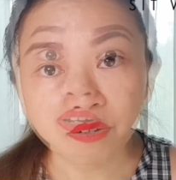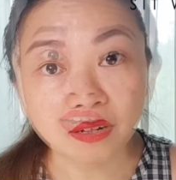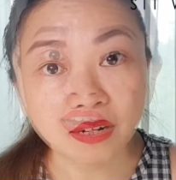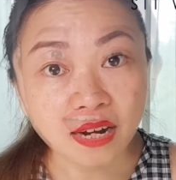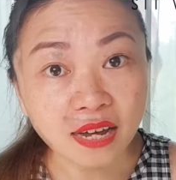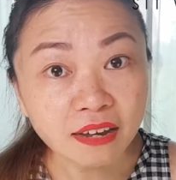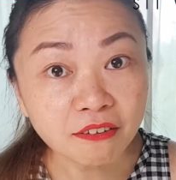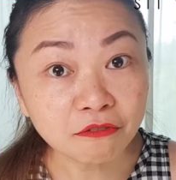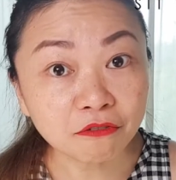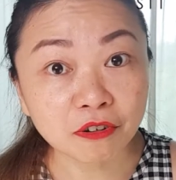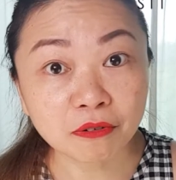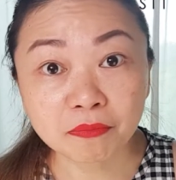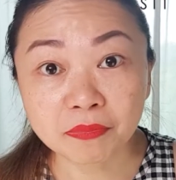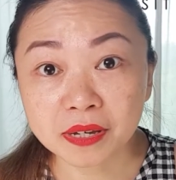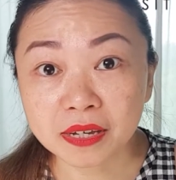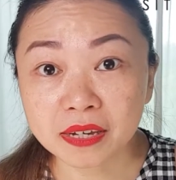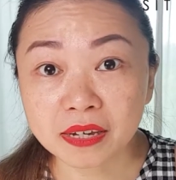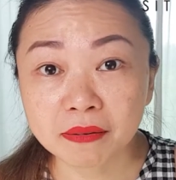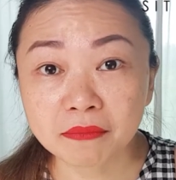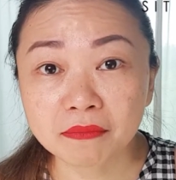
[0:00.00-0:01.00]
life will be
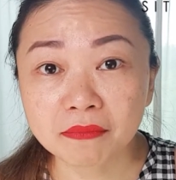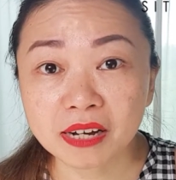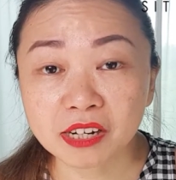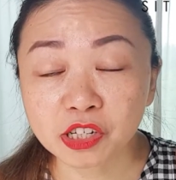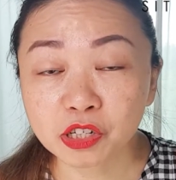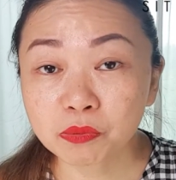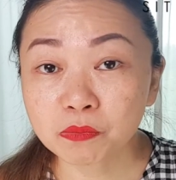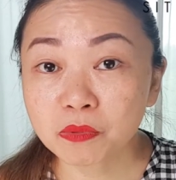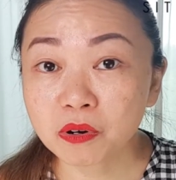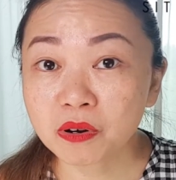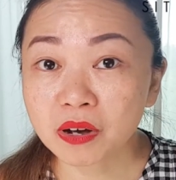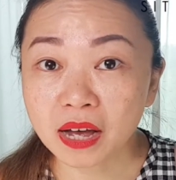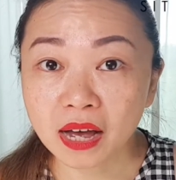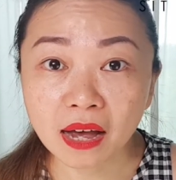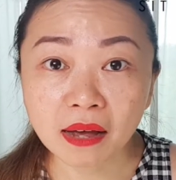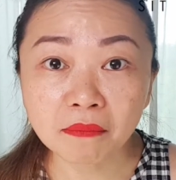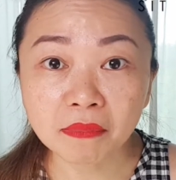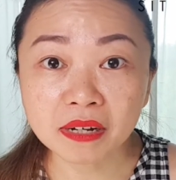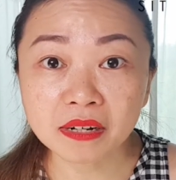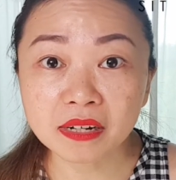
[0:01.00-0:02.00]
in much more
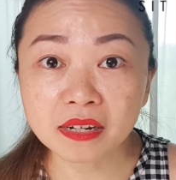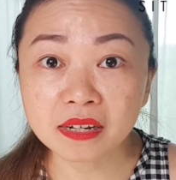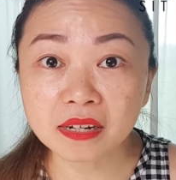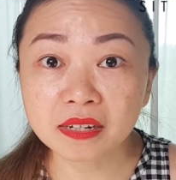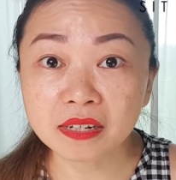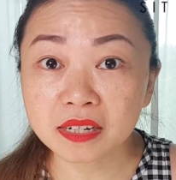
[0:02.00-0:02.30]
harmony